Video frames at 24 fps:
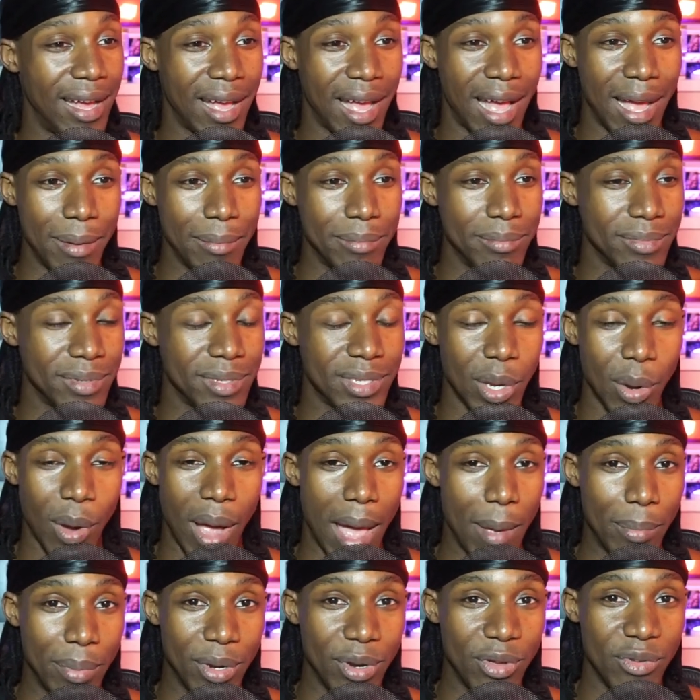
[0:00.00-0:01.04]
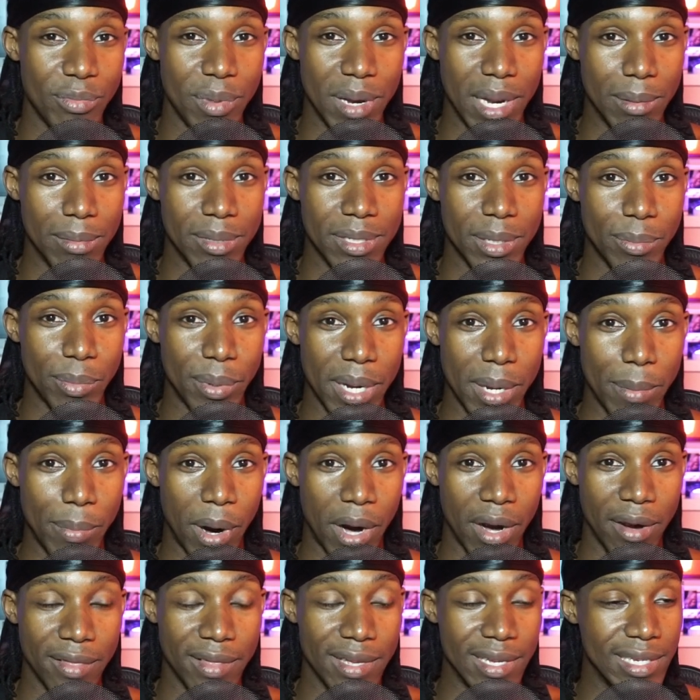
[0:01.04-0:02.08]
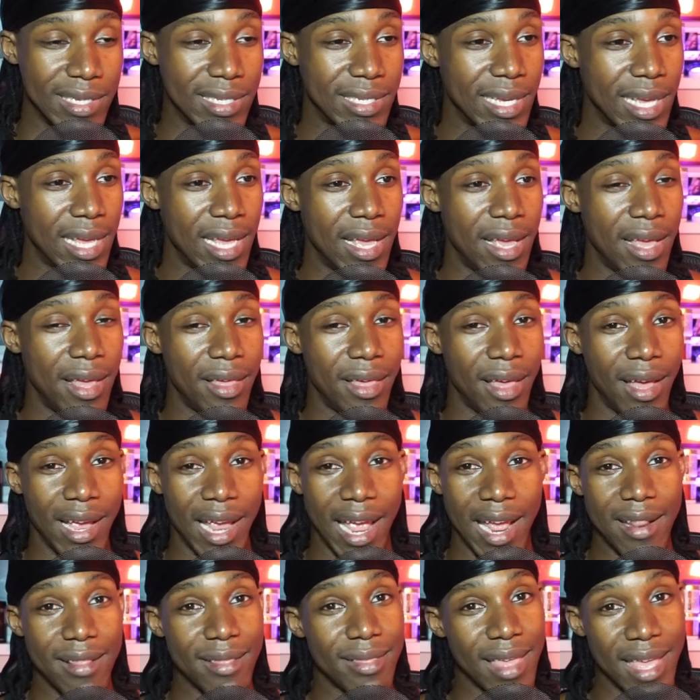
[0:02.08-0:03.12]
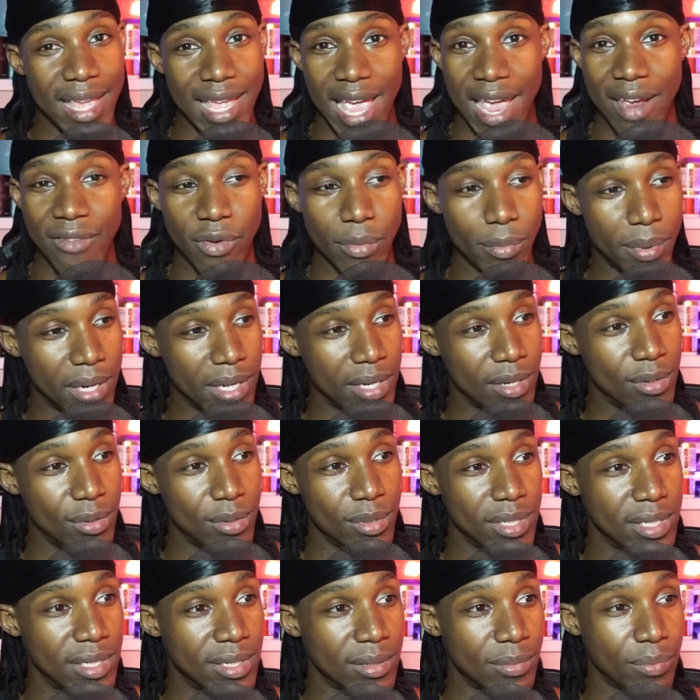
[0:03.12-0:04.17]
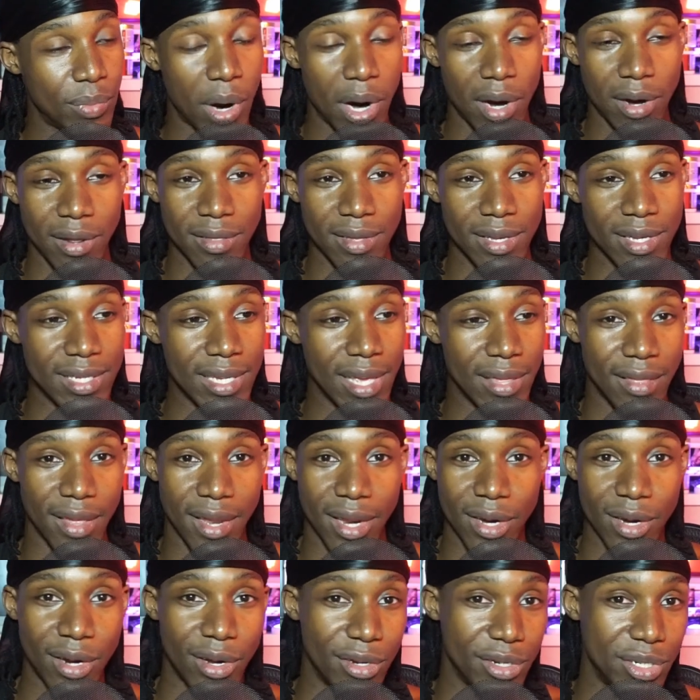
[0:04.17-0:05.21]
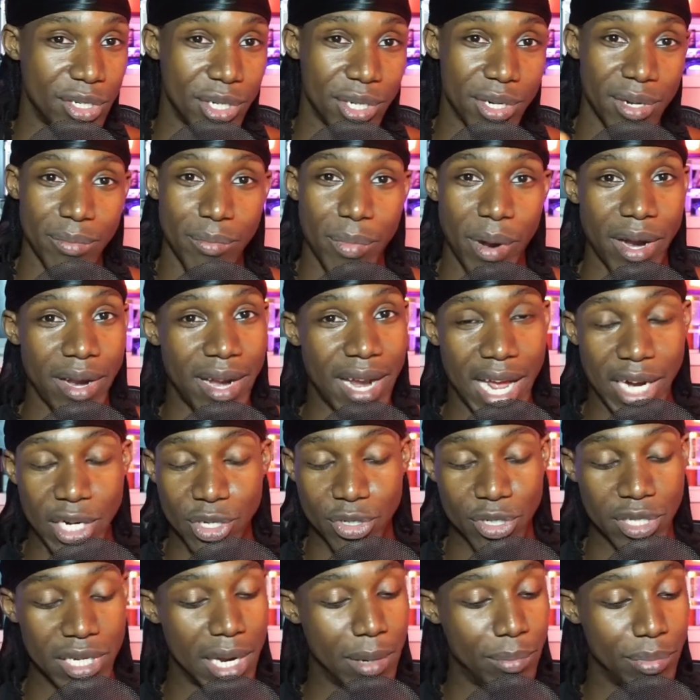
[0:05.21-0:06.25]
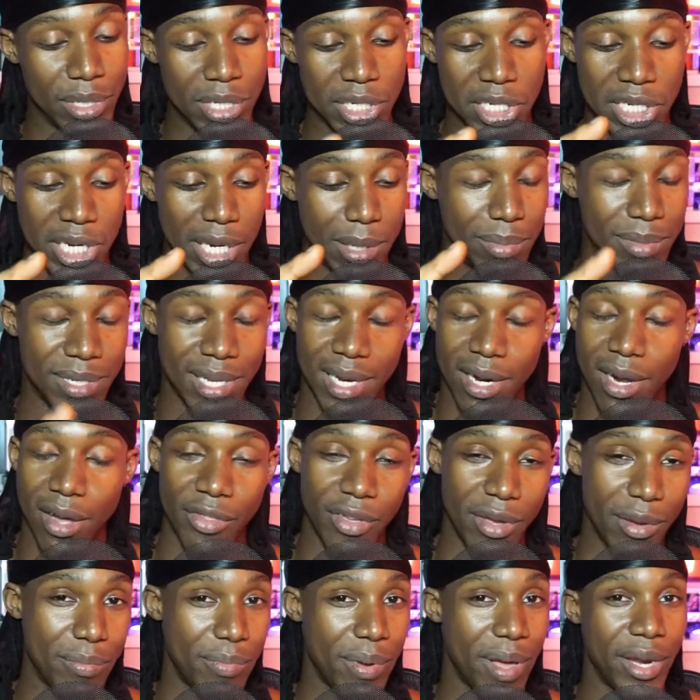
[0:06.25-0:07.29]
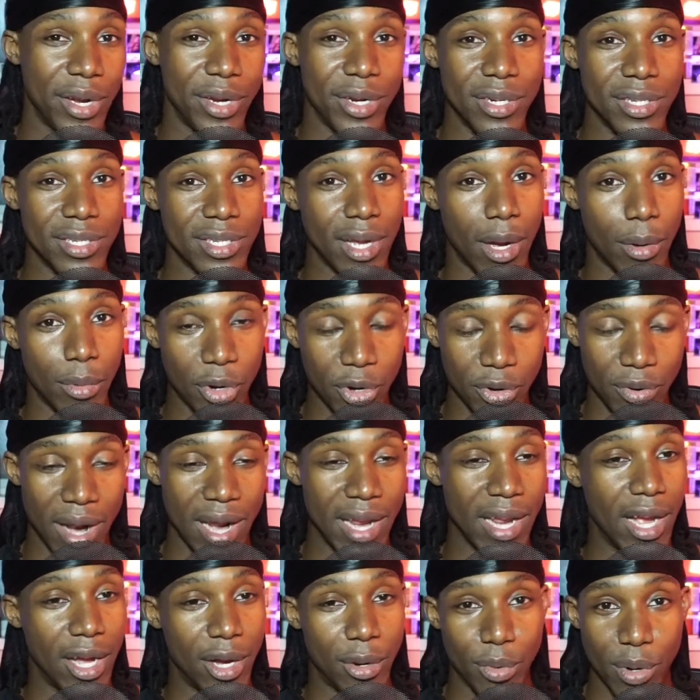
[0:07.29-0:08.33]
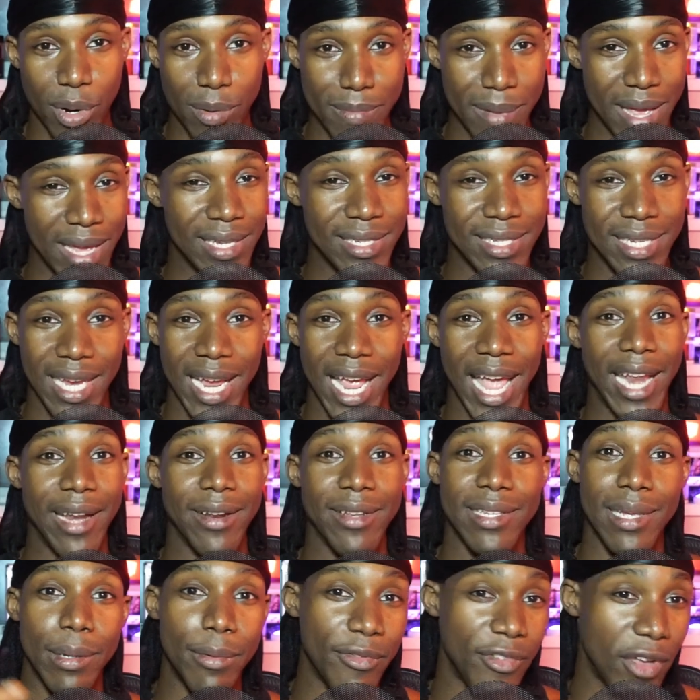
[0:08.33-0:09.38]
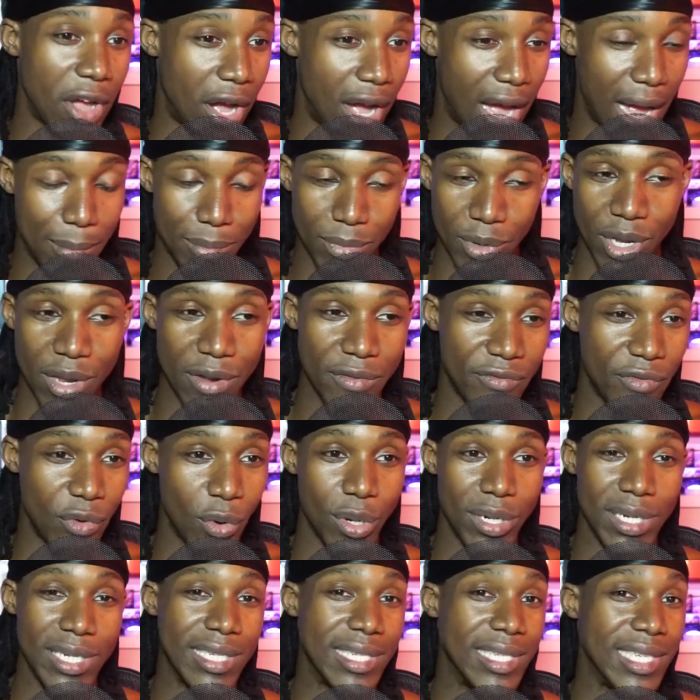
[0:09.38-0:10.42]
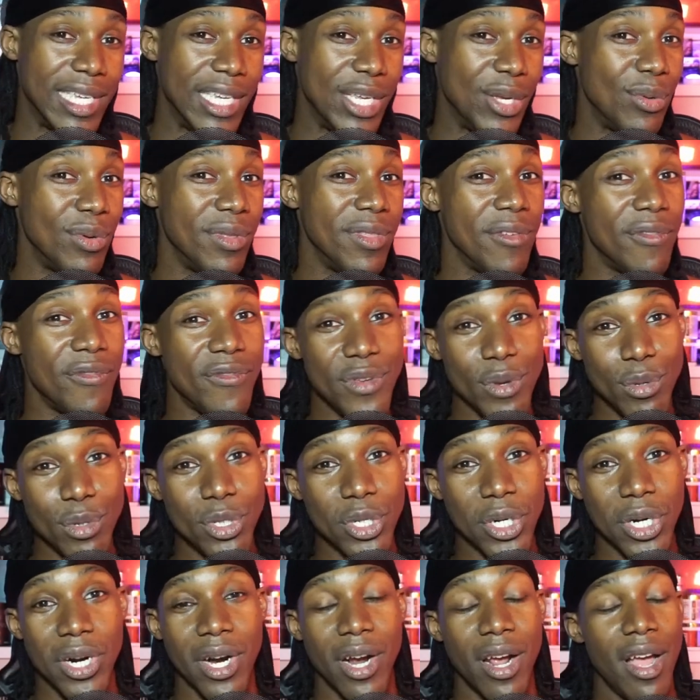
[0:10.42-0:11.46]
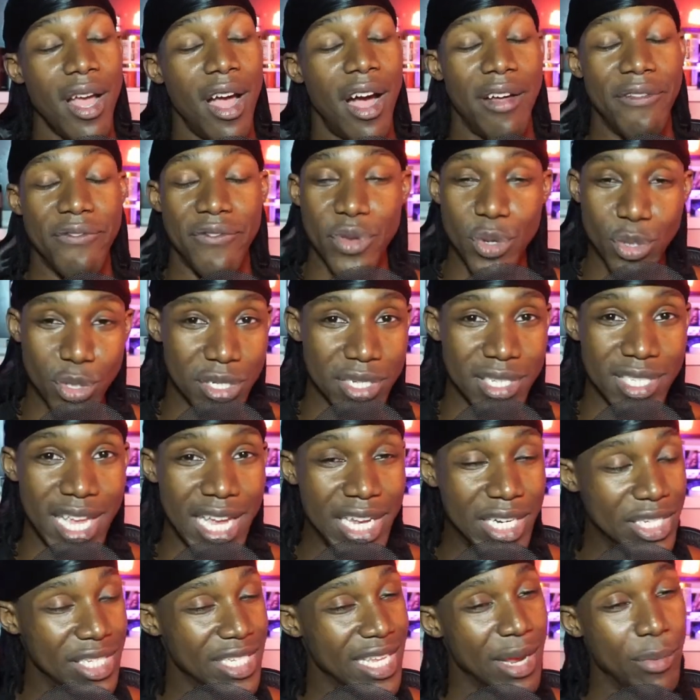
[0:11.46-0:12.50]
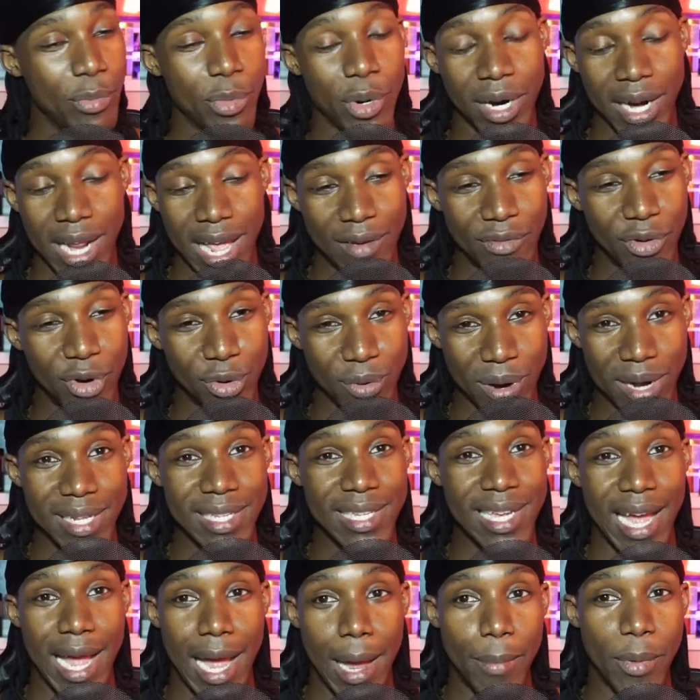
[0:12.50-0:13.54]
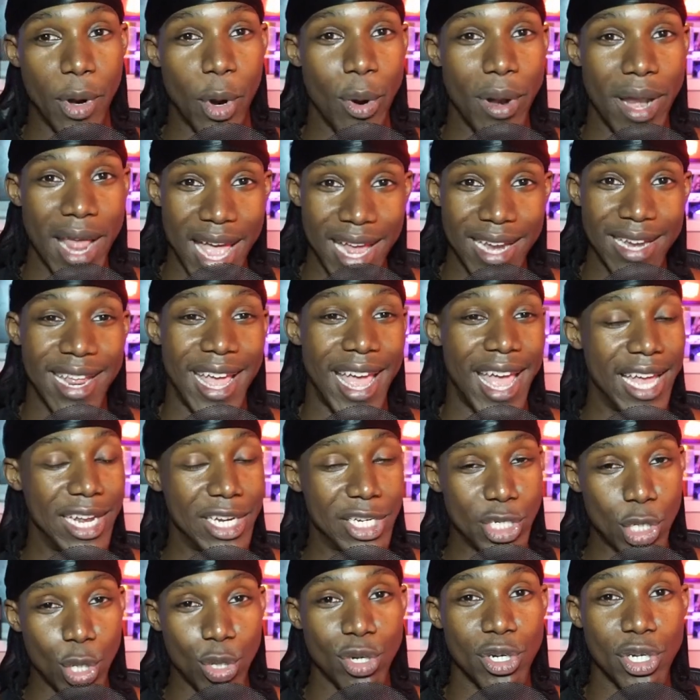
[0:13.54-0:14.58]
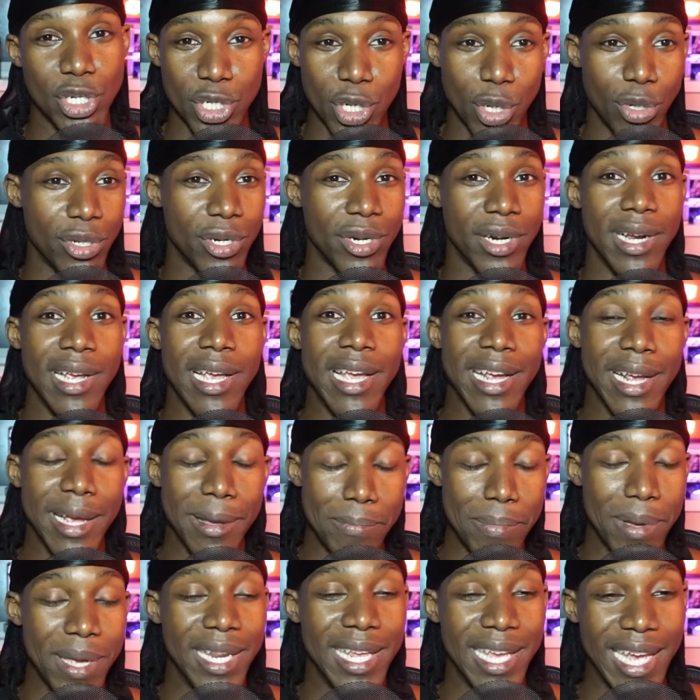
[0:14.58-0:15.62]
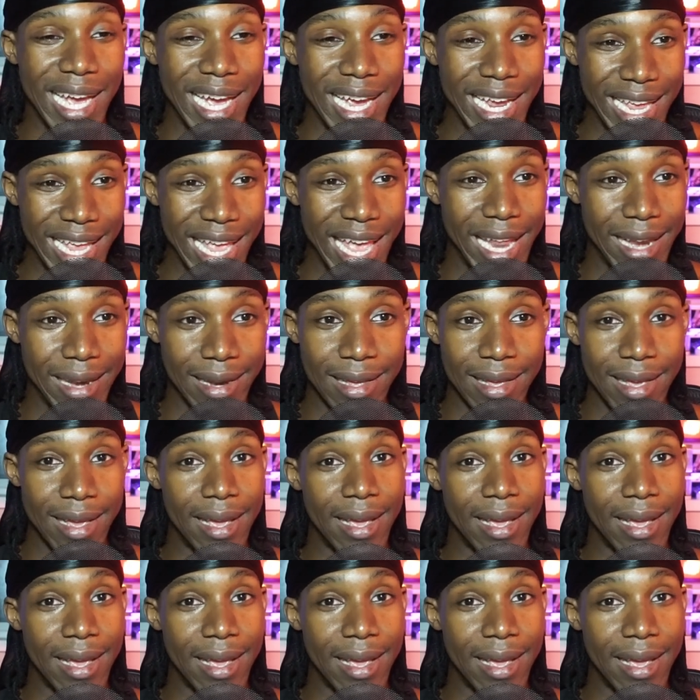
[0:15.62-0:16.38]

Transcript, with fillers: I'm so happy to have been able to be a part of this. Again, thank everybody who is part of this, Athletic Culture, the Barrie Natural Championships, and all the competitors. Y'all were great. Y'all were amazing. And some of y'all, I'm looking forward to seeing you in the future on future stages. And we're going to have a great time going head to head, shoulder to shoulder, competing again.